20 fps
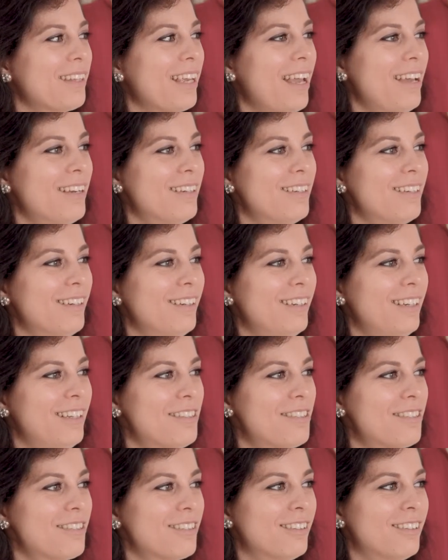and
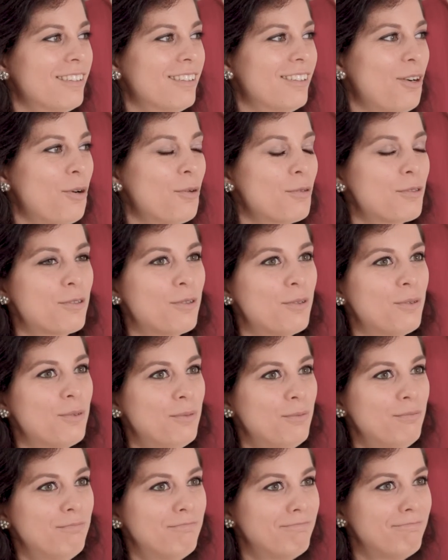it's
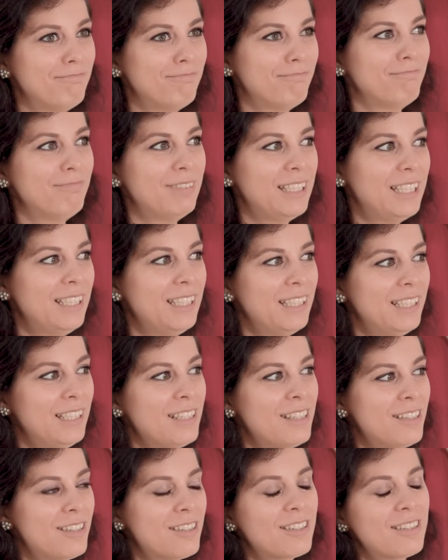also,
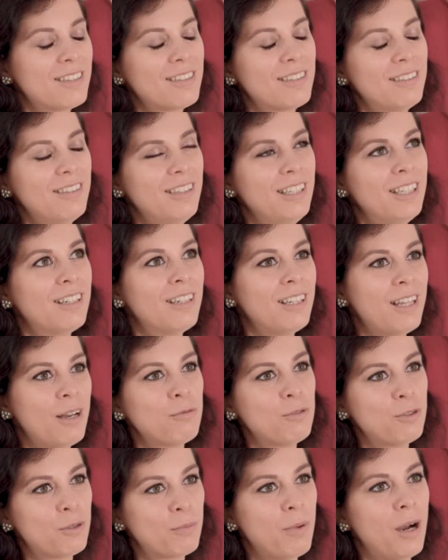it
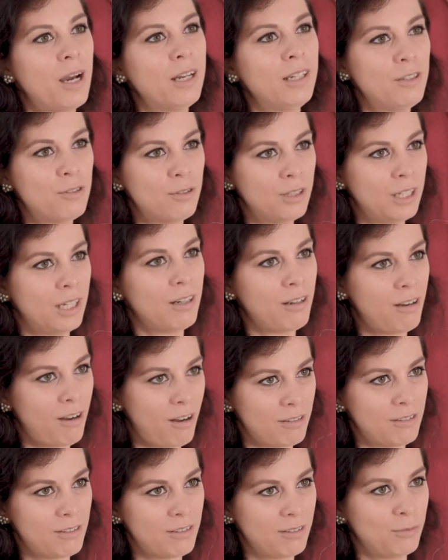allows your body to get
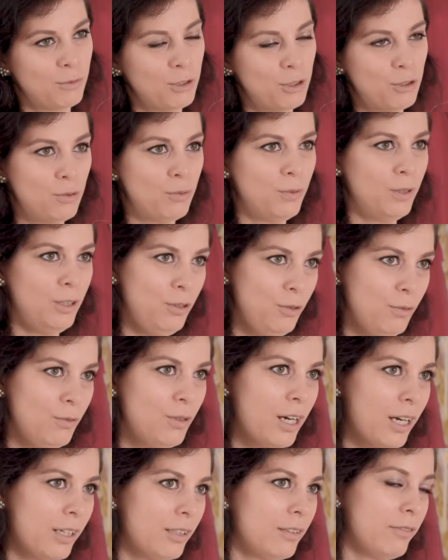accustomed to a new
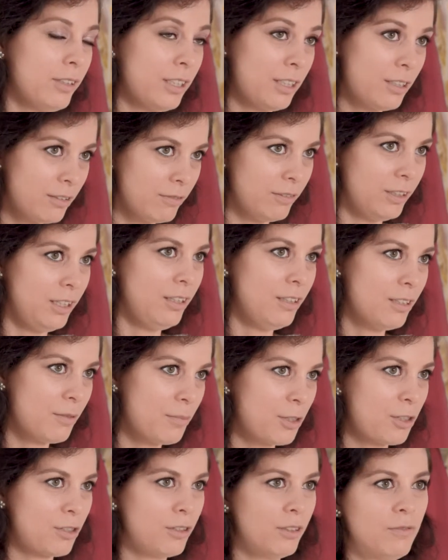kind of activity,
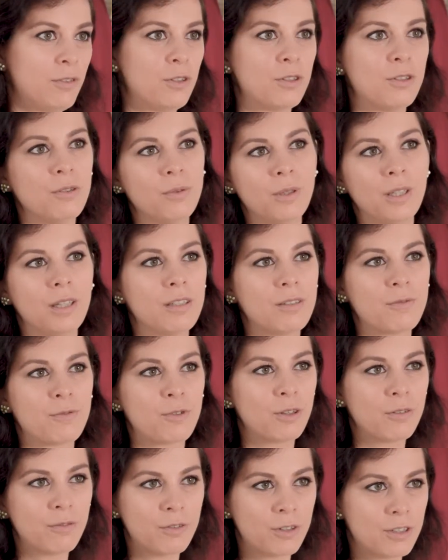especially if you're doing this
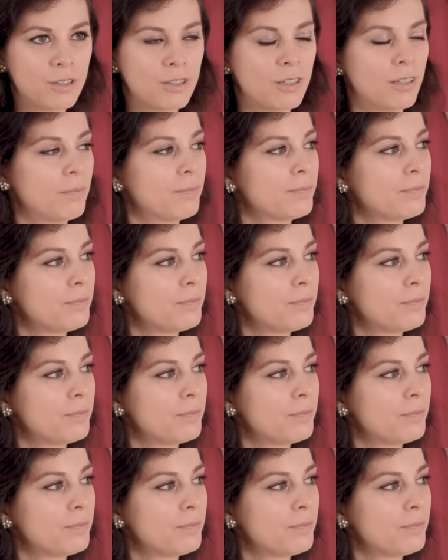for the first time.